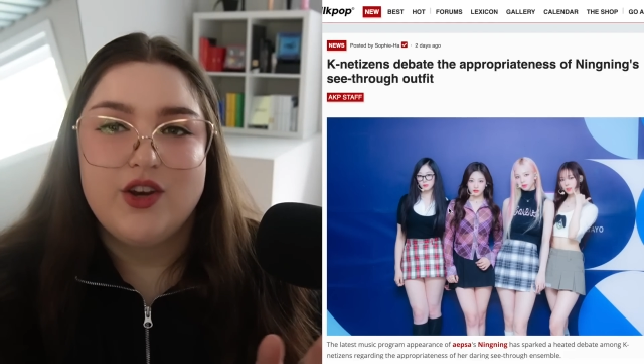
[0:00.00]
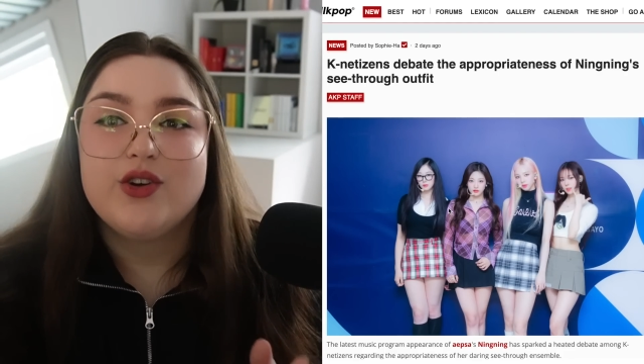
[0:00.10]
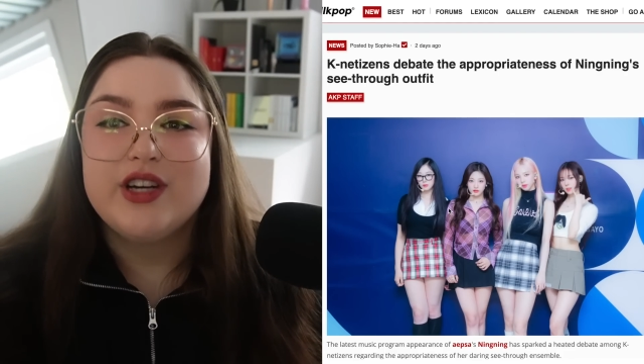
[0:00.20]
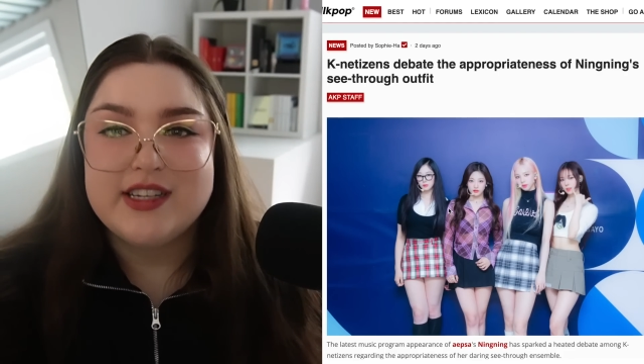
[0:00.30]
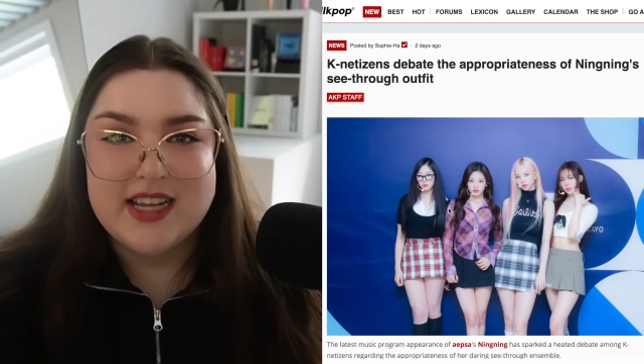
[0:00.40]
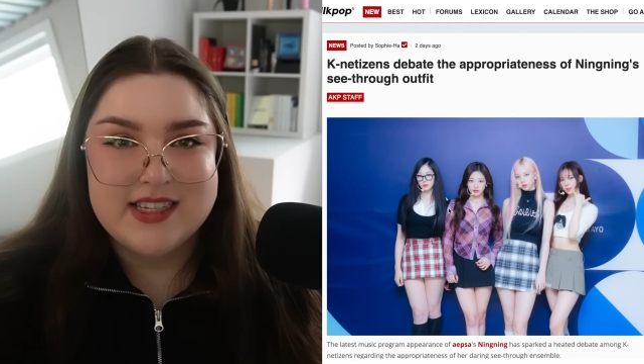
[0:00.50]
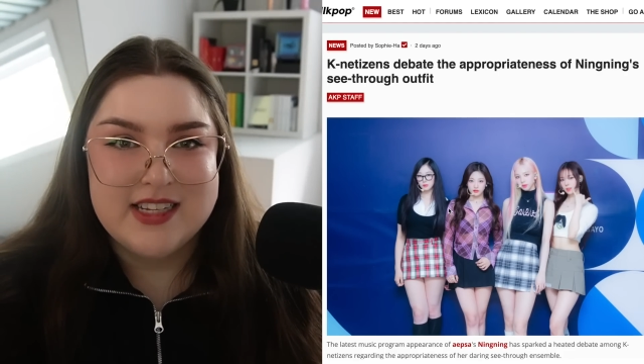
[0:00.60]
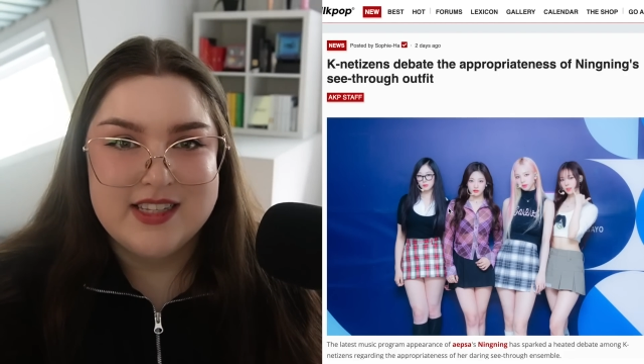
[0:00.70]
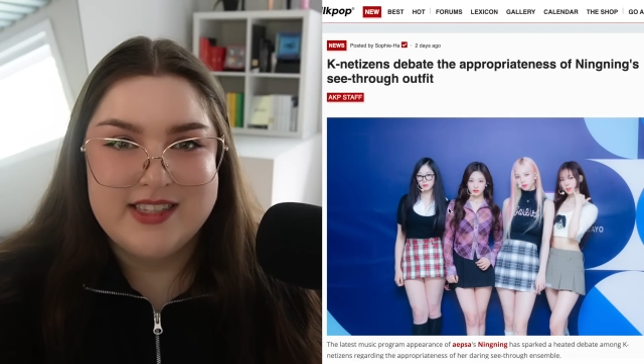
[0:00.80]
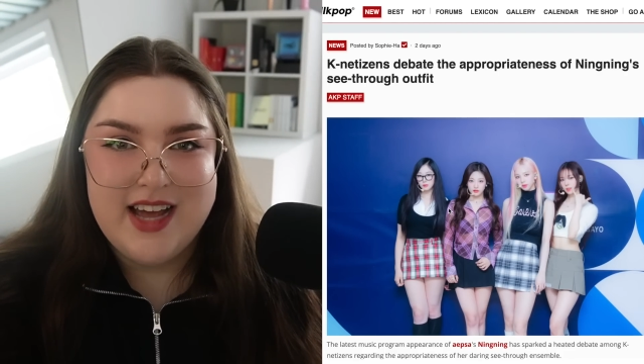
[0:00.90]

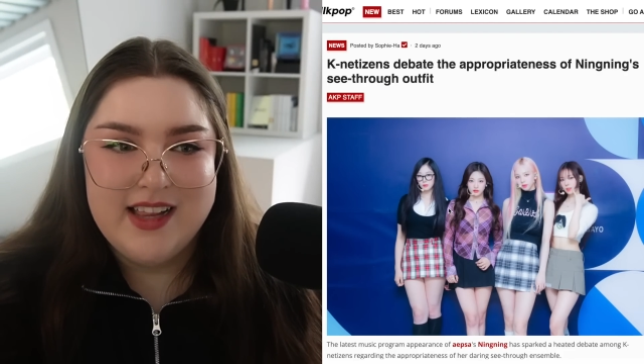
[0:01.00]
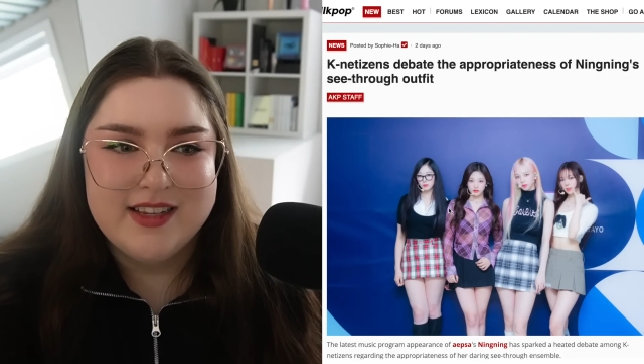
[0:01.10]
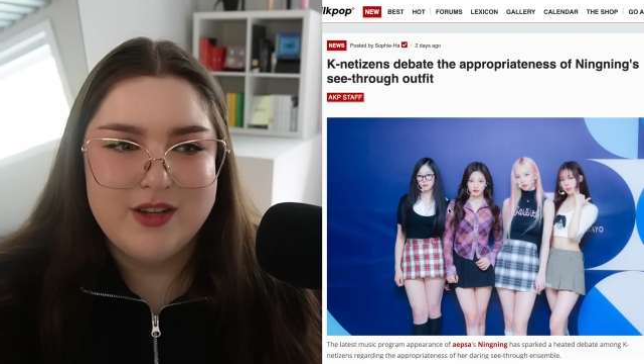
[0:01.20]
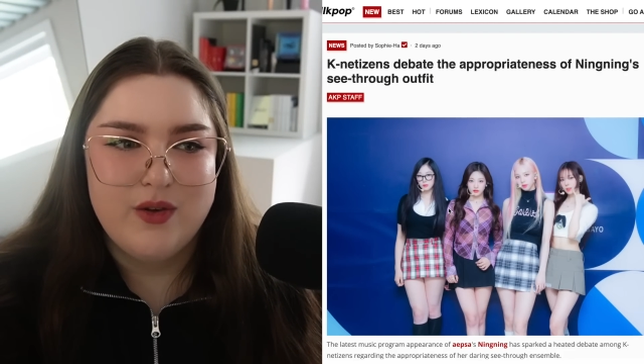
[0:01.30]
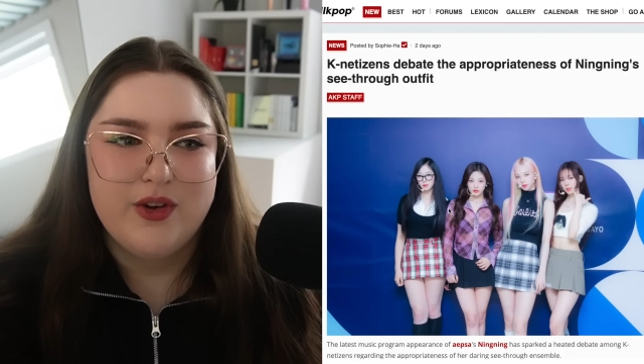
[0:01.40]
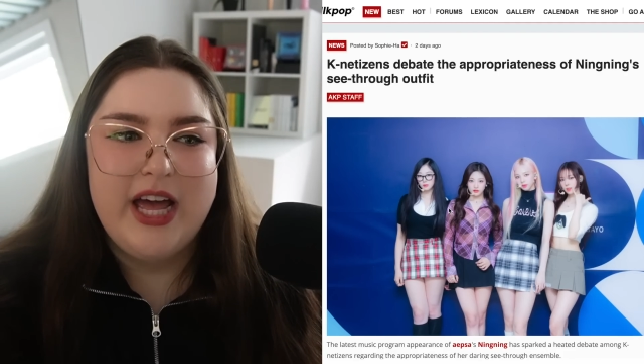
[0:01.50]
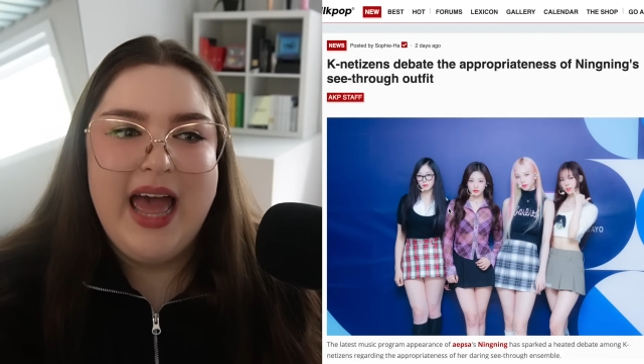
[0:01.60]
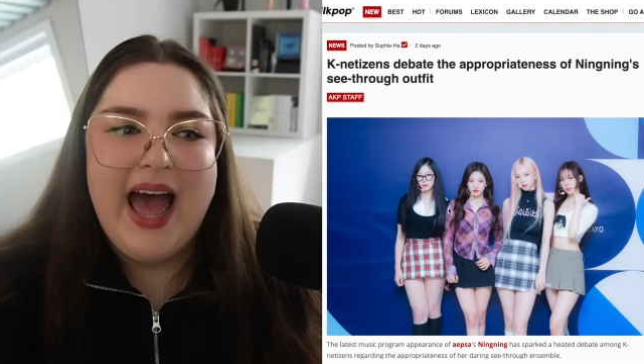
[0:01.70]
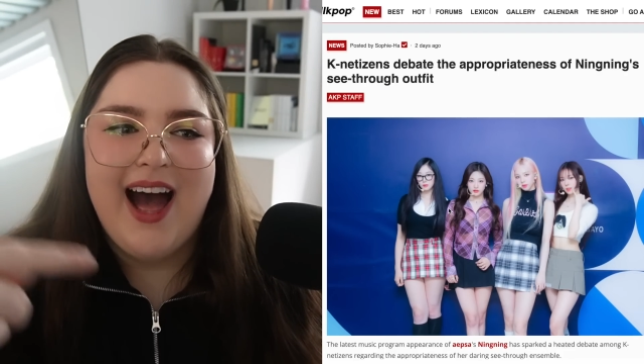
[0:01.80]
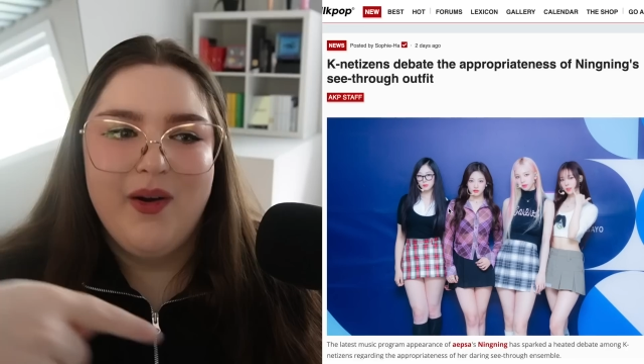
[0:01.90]
criticizing the stylist over.
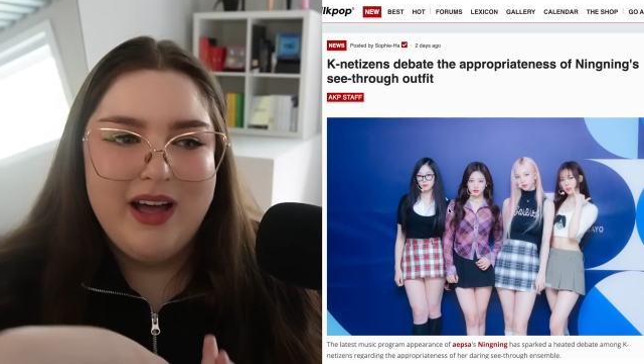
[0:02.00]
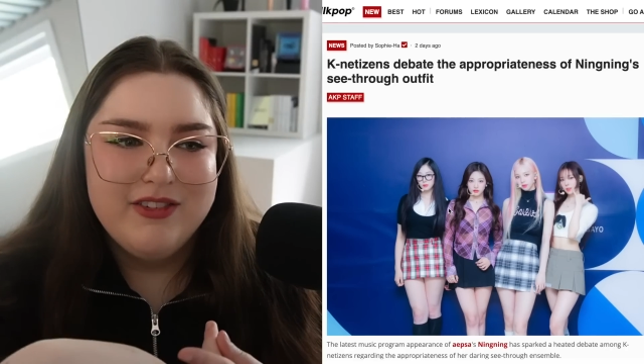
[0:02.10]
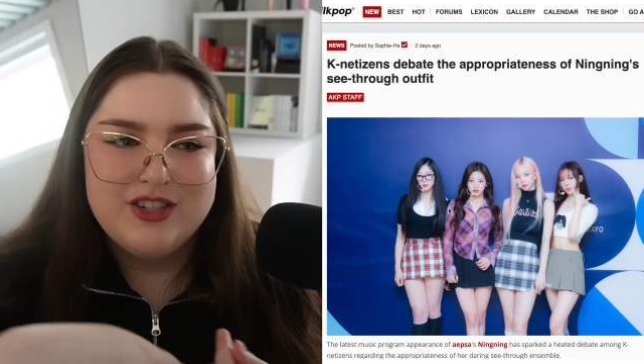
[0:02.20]
However,